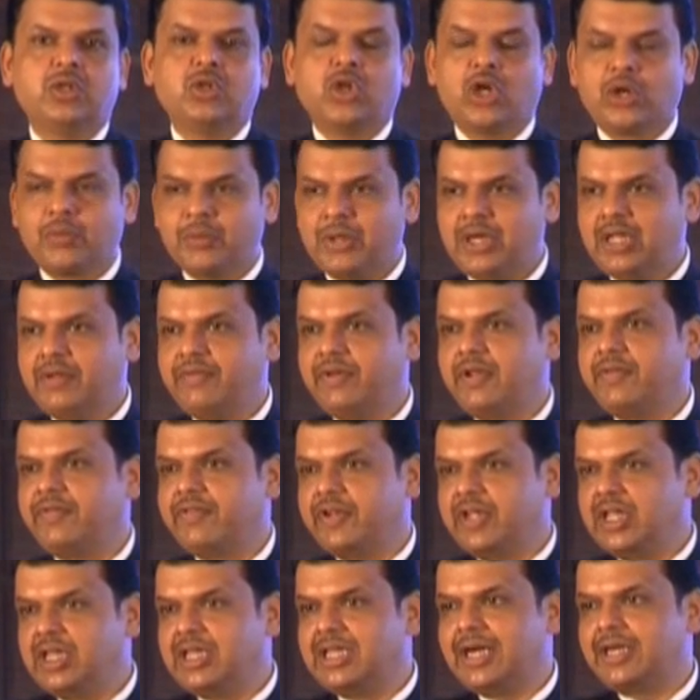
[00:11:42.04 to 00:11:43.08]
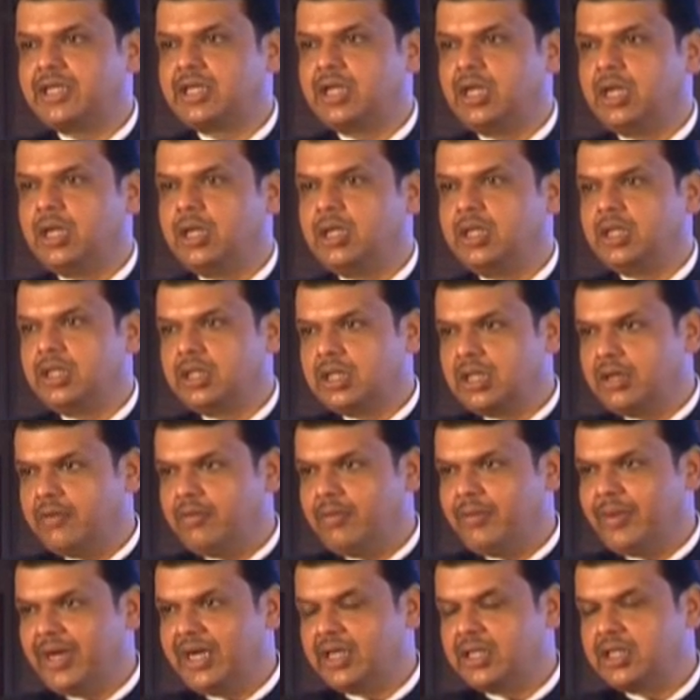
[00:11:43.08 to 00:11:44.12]
Normally we feel that in
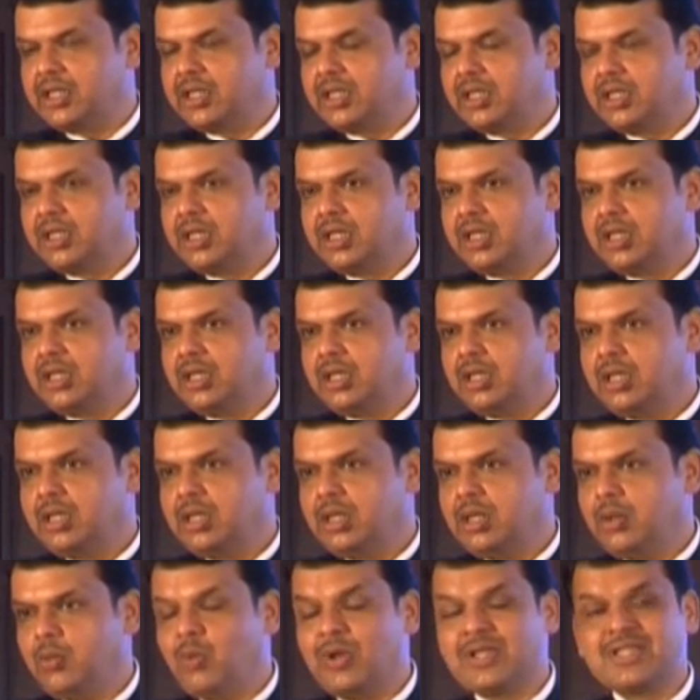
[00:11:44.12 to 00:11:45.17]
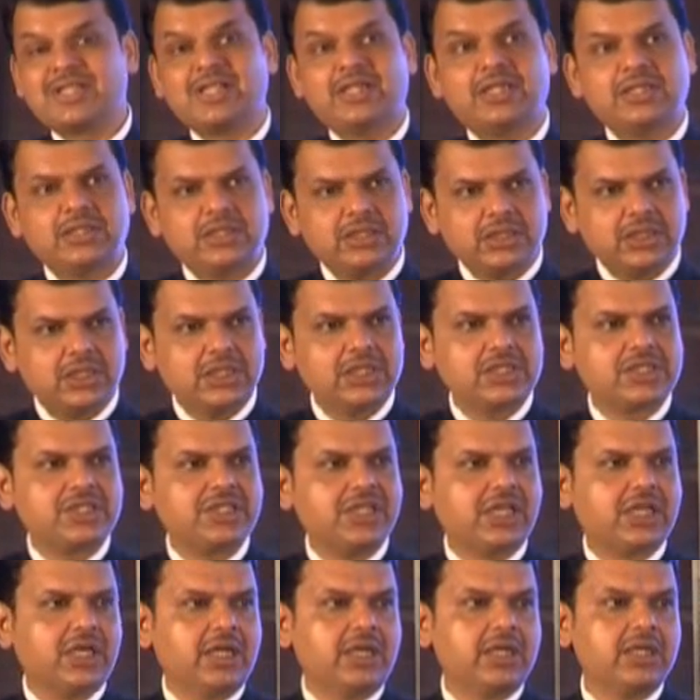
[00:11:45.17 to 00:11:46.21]
government, once a decision is
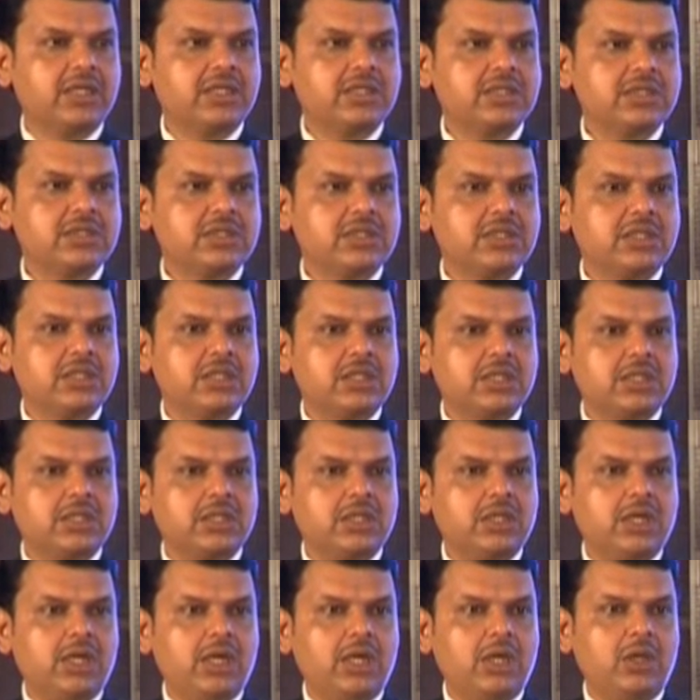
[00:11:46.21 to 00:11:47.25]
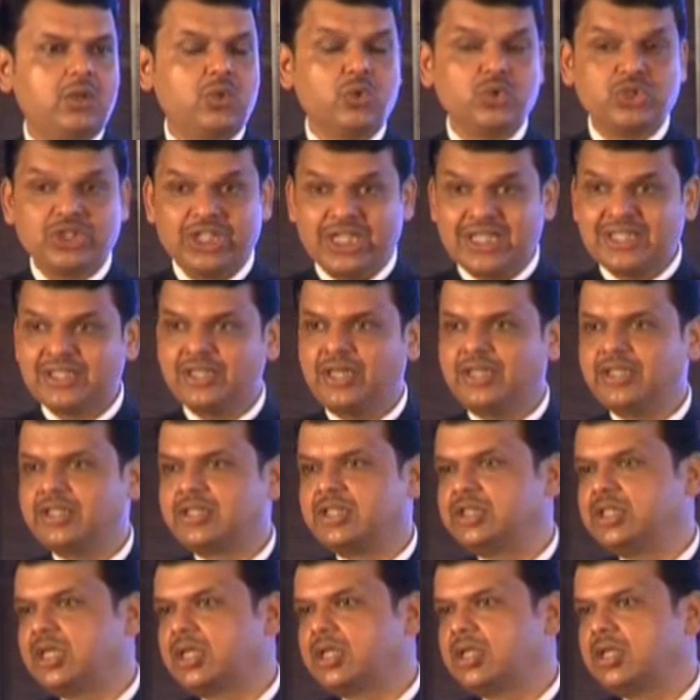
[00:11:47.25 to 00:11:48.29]
taken, to change a
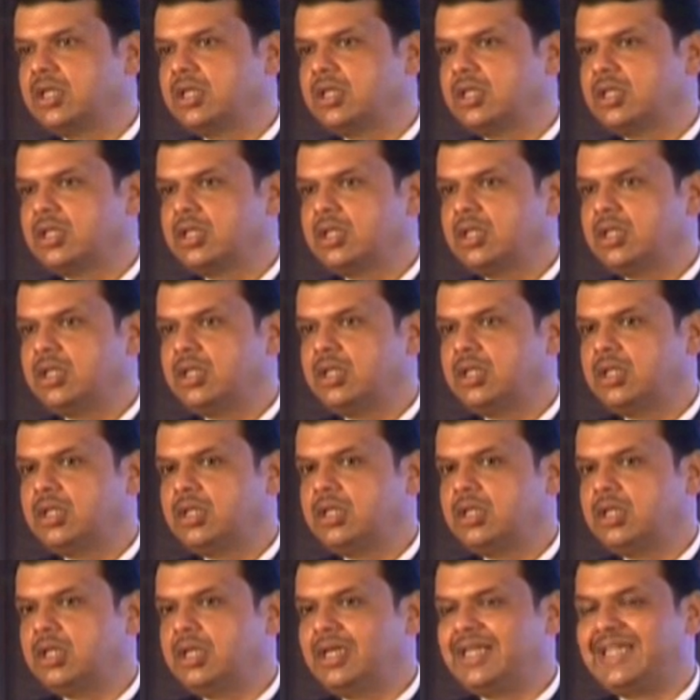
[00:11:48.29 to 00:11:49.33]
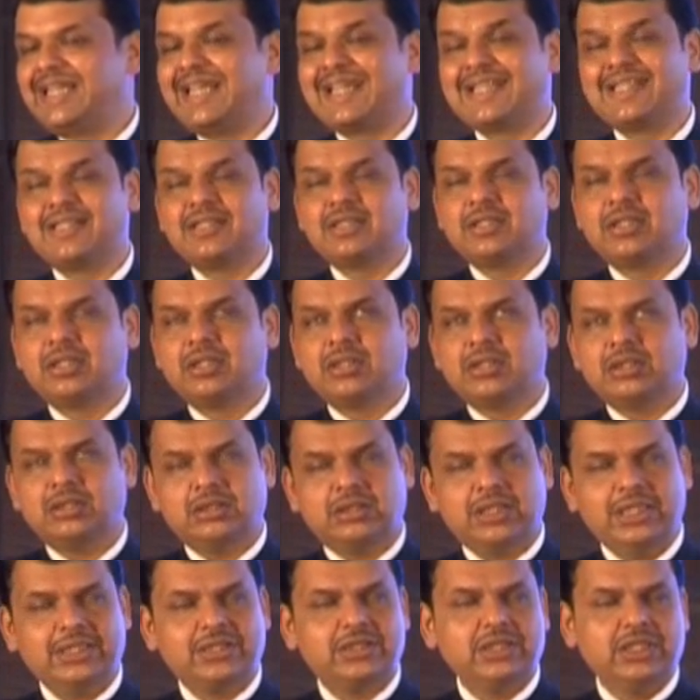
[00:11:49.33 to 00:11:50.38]
decision, it
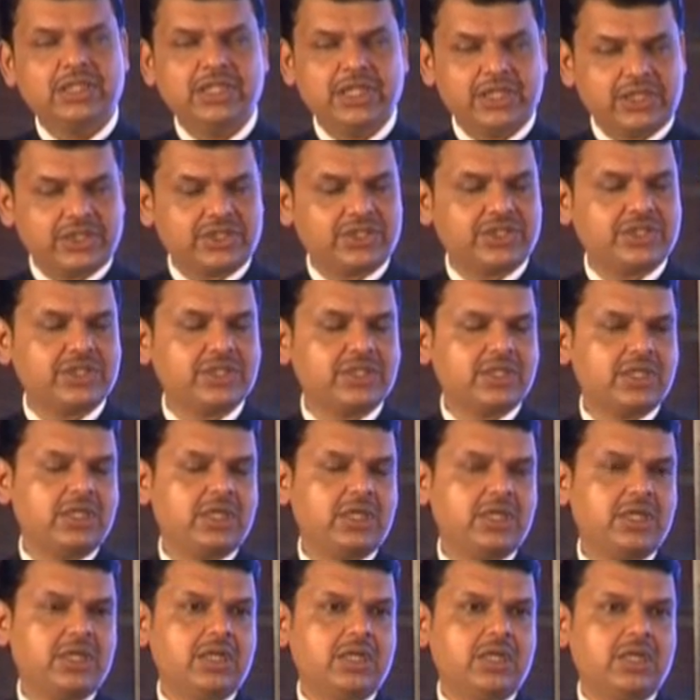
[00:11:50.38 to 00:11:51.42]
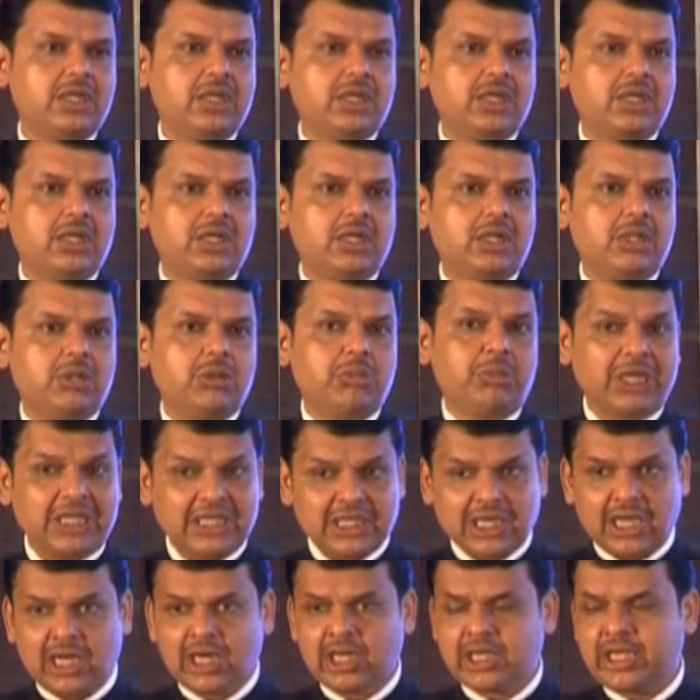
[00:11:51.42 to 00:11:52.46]
takes years. But
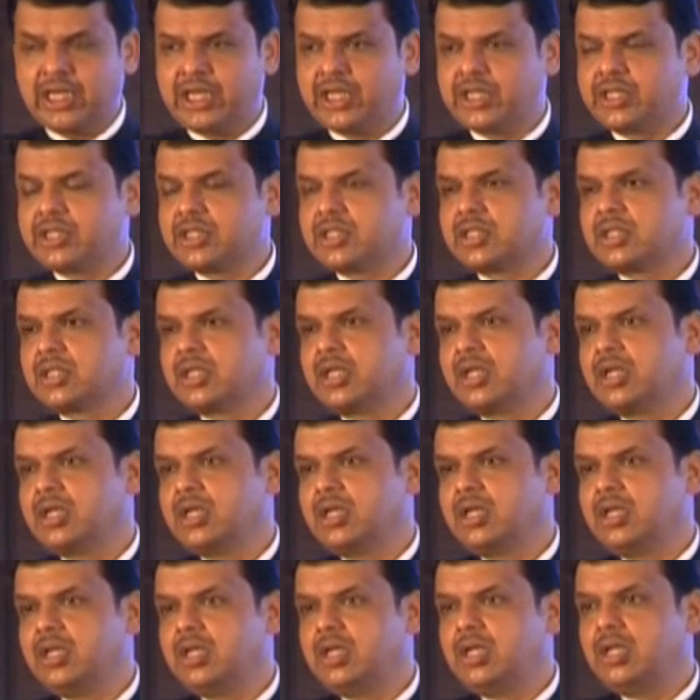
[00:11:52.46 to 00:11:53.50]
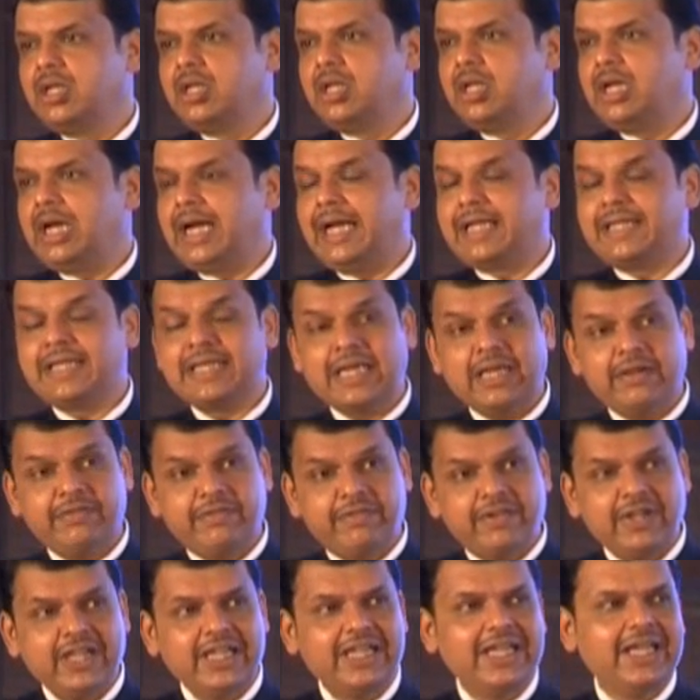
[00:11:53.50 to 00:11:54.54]
in our case, I think
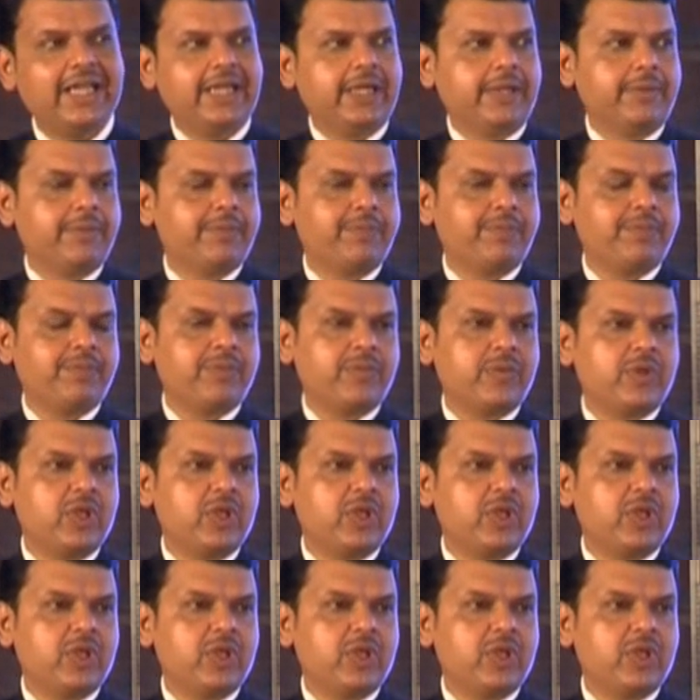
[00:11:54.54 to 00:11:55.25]
every day,